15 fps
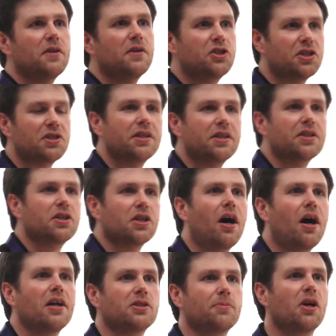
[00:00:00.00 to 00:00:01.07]
It's just the
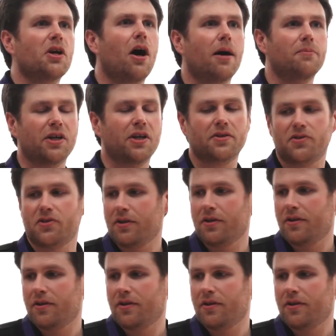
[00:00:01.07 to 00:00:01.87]
concept, the objects.